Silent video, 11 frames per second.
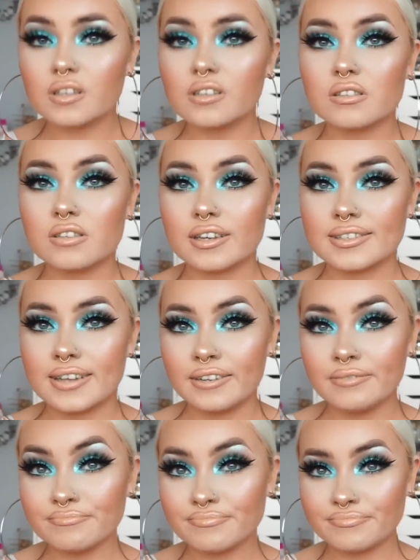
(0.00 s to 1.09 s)

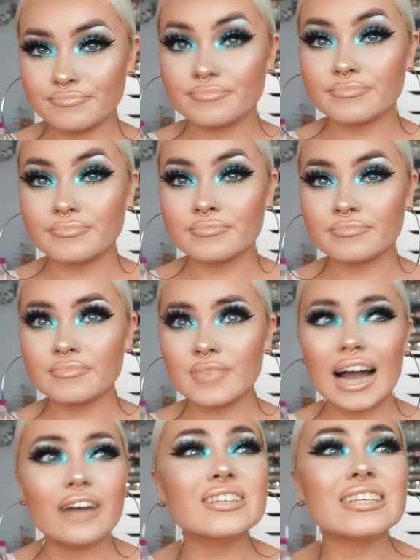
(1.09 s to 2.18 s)
16.
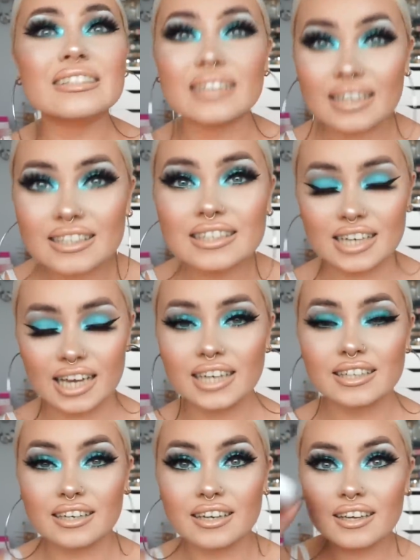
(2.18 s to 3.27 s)
I have
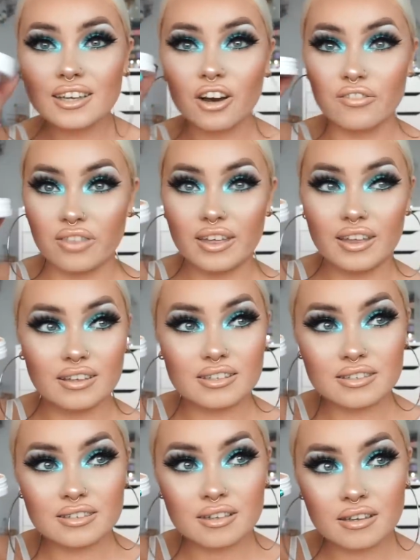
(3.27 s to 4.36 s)
16 of
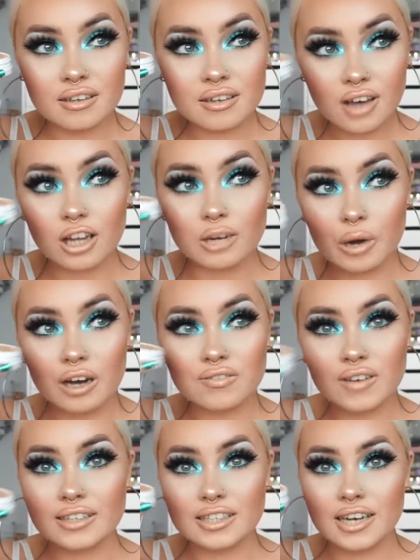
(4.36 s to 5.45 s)
these Colourpop
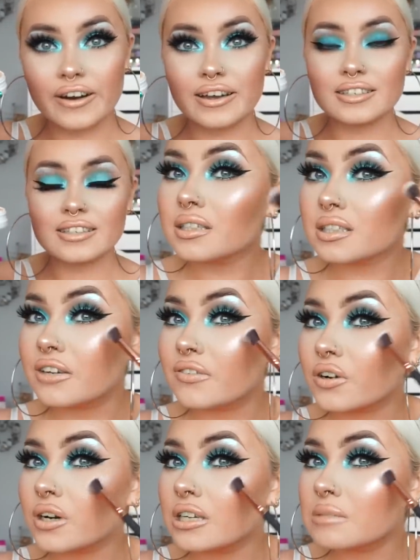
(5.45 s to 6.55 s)
flexitarians. See, for
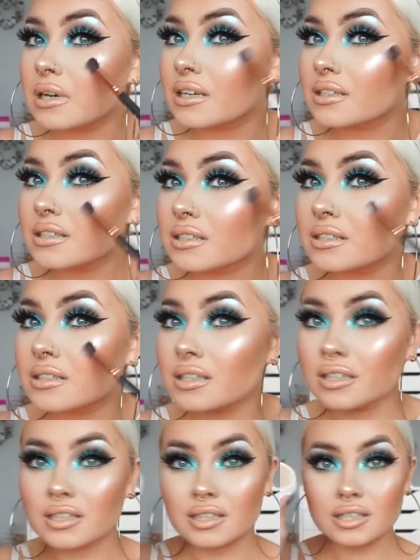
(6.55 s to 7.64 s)
Christmas,
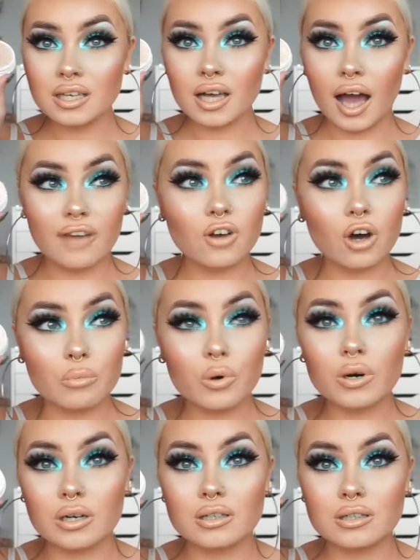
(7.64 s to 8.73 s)
I've got
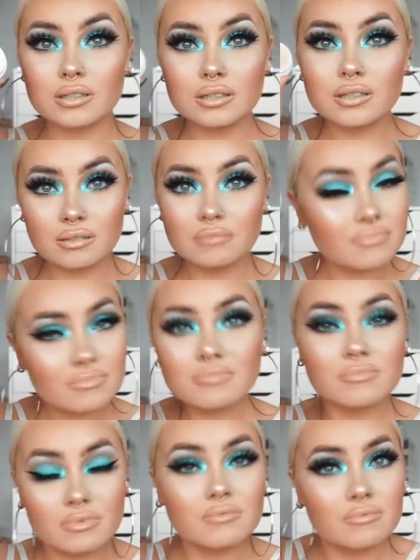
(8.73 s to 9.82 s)
more.
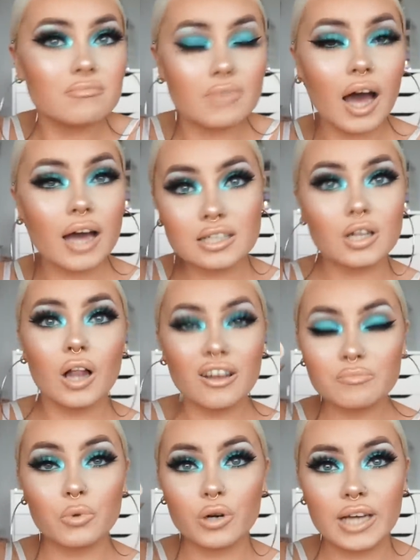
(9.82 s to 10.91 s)
I still have
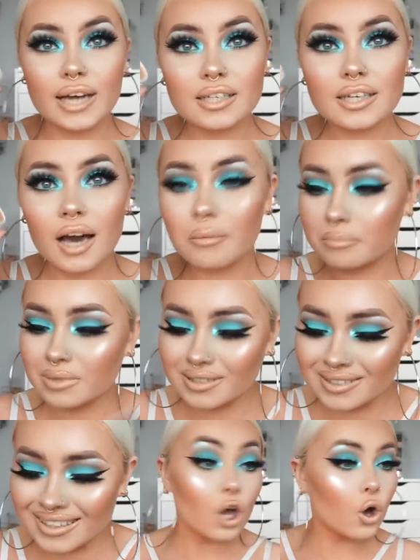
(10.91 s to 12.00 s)
more yet to come.
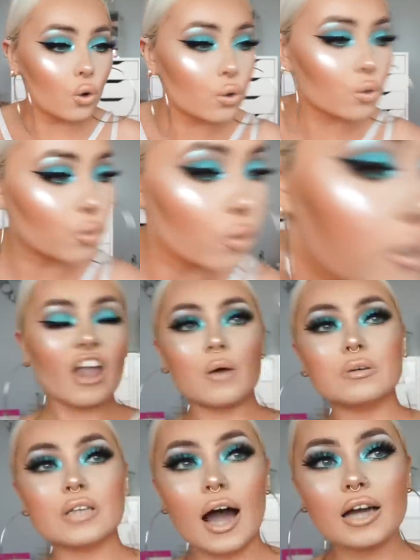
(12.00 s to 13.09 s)
Oh, I
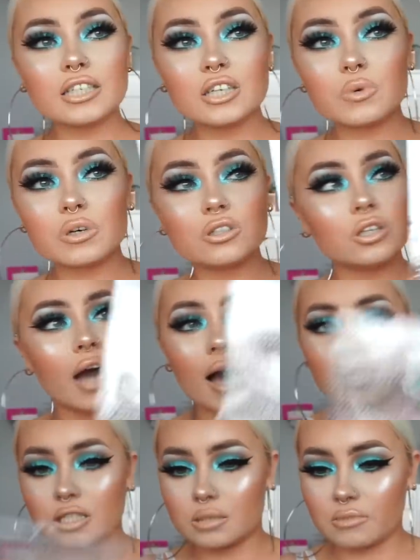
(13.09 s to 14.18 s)
was actually wanting to
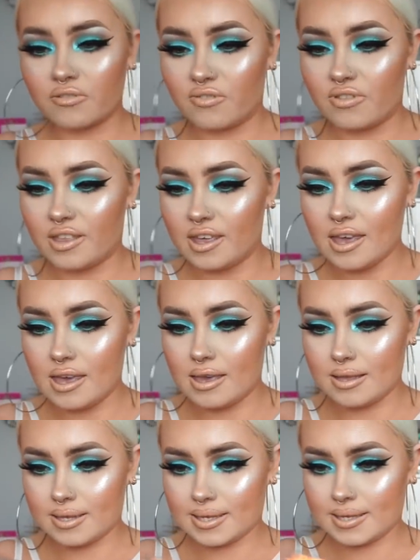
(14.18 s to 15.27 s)
add some of
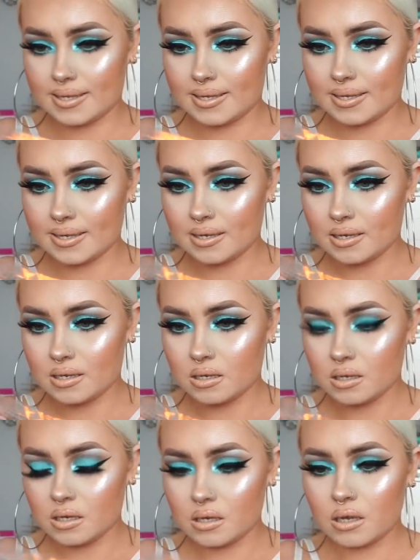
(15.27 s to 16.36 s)
these.
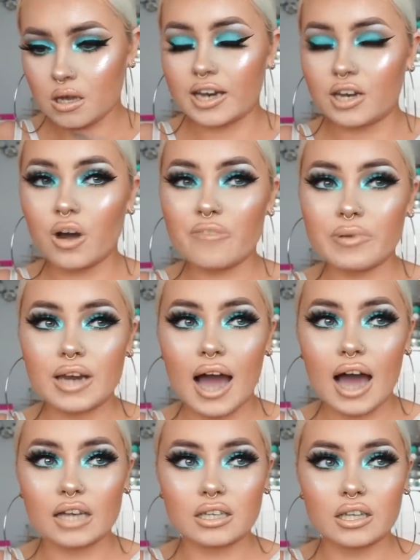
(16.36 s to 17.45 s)
I know I've been
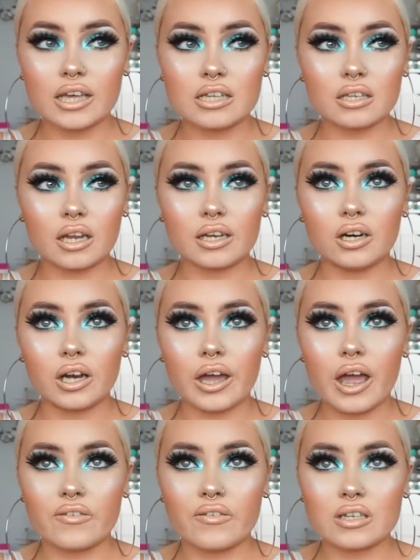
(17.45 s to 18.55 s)
adding these in like nearly
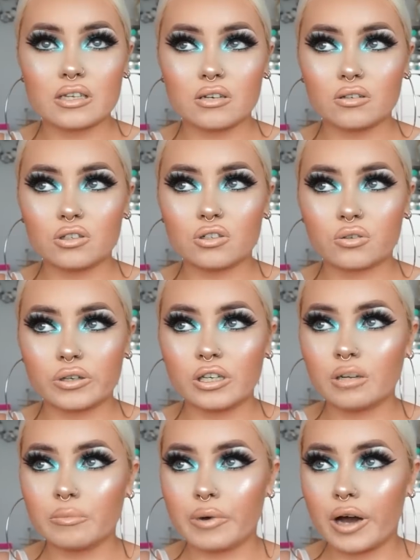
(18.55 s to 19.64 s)
every single
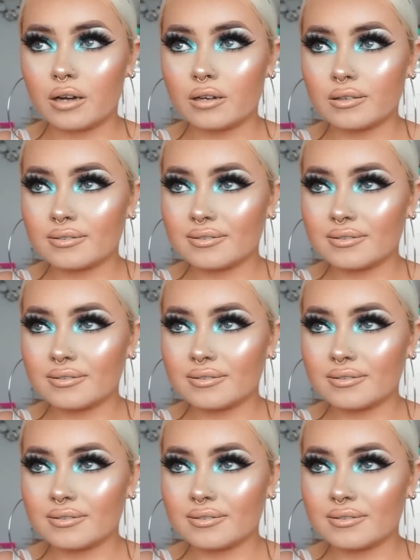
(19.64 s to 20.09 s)
tutorial, but